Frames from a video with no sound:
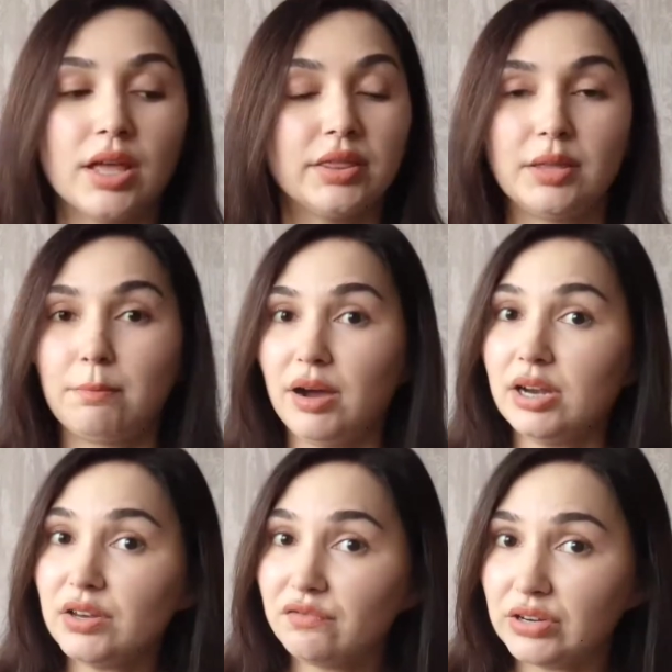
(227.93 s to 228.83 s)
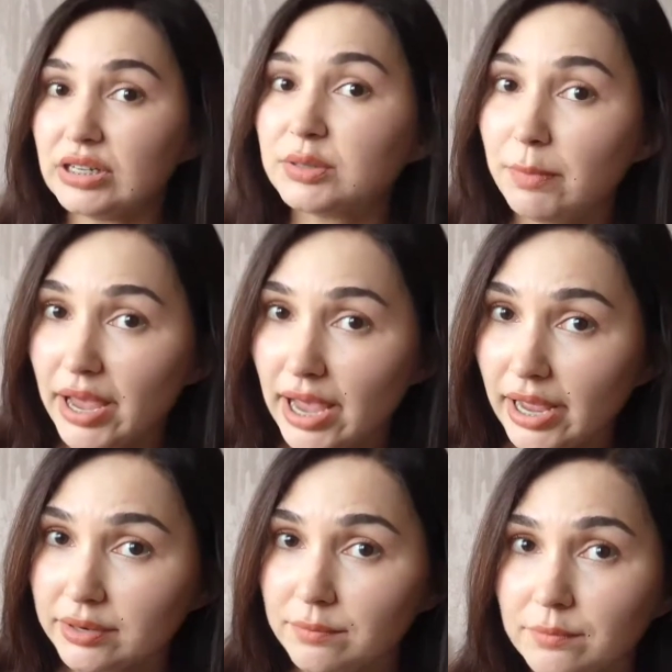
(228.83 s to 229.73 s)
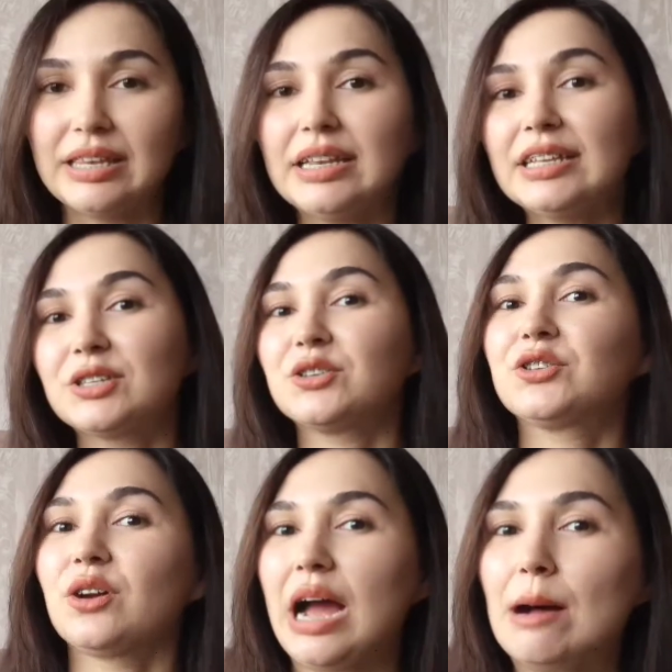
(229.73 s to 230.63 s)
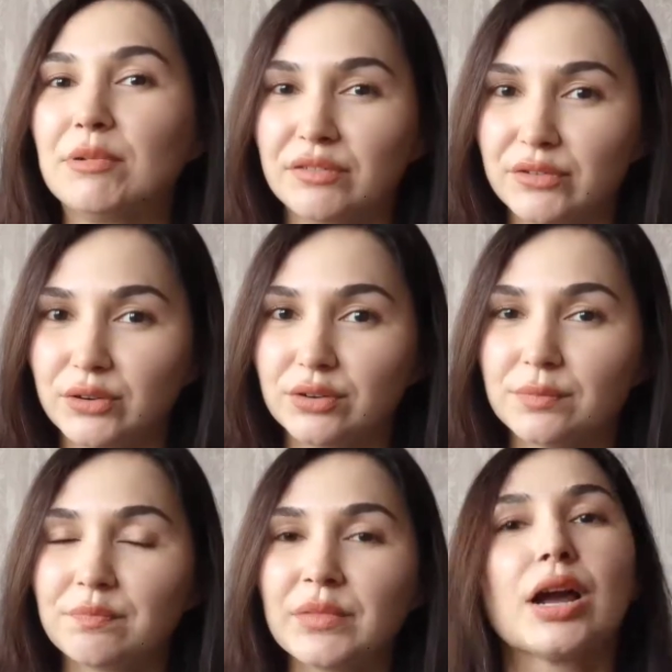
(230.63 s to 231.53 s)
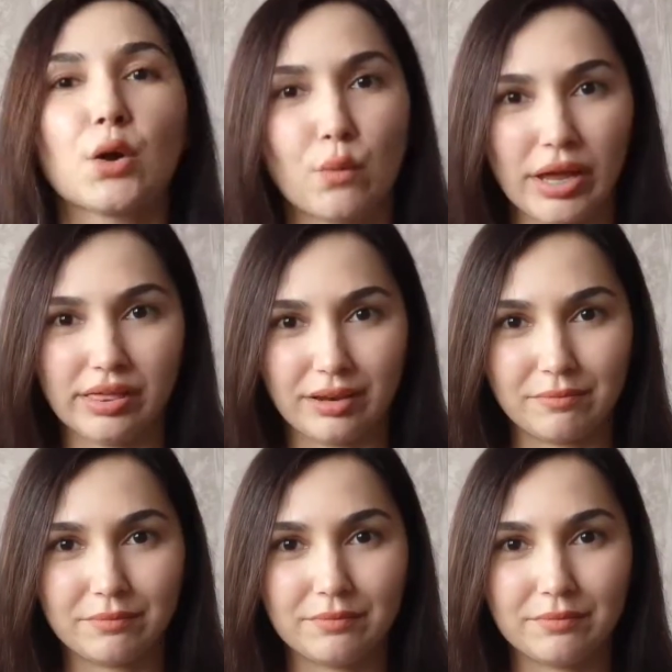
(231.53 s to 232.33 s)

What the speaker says: The body feels bad, it needs to stock up on food, quickly.